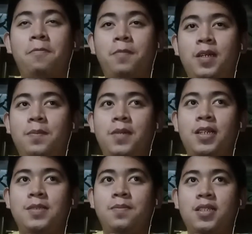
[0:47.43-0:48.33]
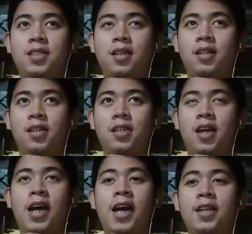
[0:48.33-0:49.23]
aggressive form
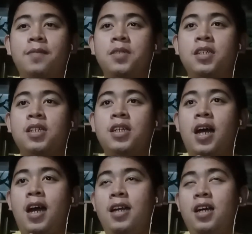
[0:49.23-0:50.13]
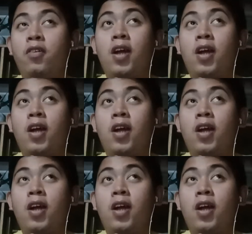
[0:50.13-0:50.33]
of chemical